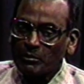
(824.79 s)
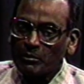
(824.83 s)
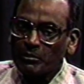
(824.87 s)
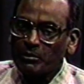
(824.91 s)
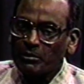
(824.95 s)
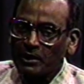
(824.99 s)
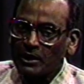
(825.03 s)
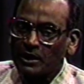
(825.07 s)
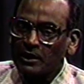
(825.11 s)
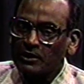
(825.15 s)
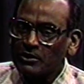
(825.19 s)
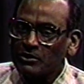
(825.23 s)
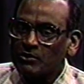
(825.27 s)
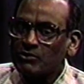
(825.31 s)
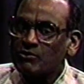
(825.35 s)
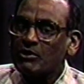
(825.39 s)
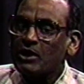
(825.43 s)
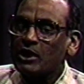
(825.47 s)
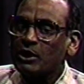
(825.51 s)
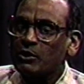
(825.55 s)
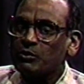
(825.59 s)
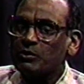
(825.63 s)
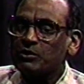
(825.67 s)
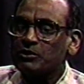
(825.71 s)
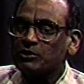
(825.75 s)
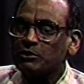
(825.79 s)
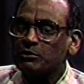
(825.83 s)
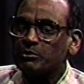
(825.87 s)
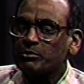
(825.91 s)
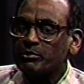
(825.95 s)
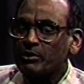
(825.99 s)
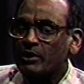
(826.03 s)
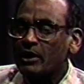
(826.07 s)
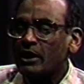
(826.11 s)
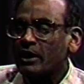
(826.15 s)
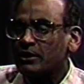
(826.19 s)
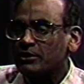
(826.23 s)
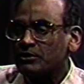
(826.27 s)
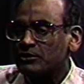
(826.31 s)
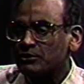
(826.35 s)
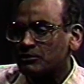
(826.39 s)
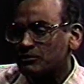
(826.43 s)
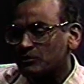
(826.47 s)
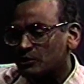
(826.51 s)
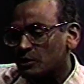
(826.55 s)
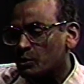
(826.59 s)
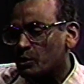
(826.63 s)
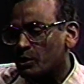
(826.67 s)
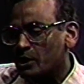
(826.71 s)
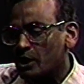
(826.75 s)
pay the requisite price, is
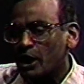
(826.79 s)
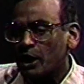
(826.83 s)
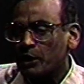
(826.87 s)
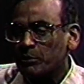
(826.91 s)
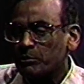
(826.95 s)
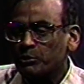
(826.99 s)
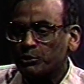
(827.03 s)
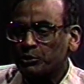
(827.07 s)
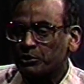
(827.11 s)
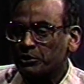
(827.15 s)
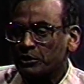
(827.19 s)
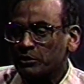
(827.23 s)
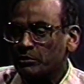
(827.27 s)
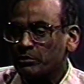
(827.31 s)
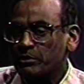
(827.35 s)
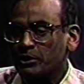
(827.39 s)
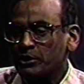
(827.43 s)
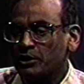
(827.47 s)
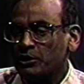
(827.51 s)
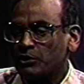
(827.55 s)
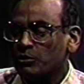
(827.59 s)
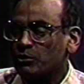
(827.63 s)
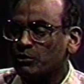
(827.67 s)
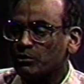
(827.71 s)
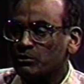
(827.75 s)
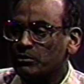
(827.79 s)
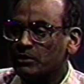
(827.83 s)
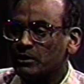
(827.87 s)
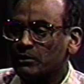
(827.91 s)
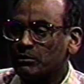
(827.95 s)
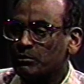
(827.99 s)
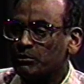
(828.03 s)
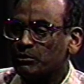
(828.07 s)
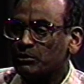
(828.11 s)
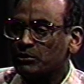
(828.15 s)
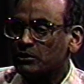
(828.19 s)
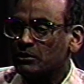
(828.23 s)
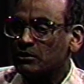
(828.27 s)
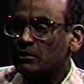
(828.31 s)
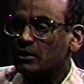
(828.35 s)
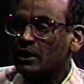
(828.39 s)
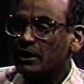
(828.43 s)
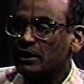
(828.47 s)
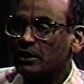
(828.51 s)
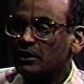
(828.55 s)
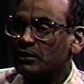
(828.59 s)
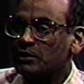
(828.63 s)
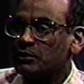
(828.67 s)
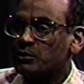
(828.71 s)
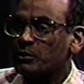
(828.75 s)
the way I put it, but it could be put
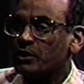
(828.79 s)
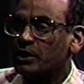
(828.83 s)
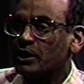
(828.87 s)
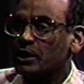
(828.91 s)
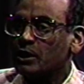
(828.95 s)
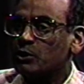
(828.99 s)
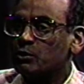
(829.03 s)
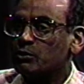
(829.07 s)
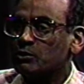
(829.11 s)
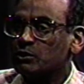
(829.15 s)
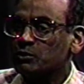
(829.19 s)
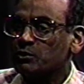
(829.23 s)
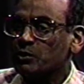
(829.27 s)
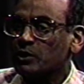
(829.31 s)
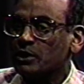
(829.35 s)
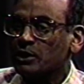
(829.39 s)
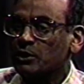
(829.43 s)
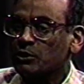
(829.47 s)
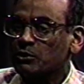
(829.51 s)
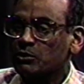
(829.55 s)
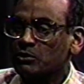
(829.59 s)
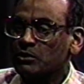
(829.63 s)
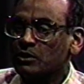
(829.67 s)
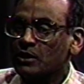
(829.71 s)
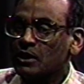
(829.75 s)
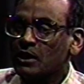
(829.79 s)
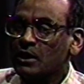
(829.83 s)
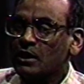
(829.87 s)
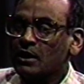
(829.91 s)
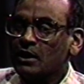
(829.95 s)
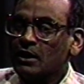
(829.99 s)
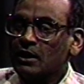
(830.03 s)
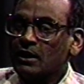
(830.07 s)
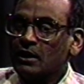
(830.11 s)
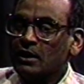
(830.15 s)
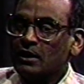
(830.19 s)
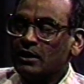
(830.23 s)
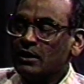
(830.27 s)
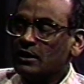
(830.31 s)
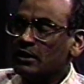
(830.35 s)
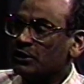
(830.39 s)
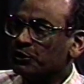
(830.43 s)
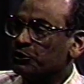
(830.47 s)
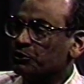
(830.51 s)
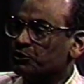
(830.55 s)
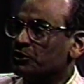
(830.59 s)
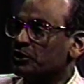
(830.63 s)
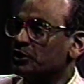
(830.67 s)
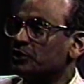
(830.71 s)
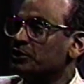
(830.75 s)
any other way, who was willing to
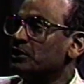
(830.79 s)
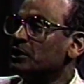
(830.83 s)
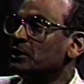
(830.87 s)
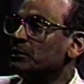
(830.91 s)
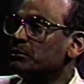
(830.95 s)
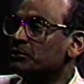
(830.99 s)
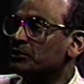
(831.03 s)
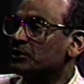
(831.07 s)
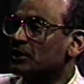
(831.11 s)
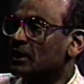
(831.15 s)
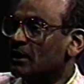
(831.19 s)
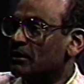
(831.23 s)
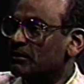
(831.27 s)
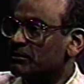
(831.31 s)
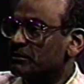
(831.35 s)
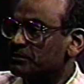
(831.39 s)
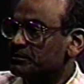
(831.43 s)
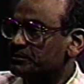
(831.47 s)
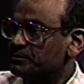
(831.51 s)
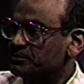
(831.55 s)
exert himself,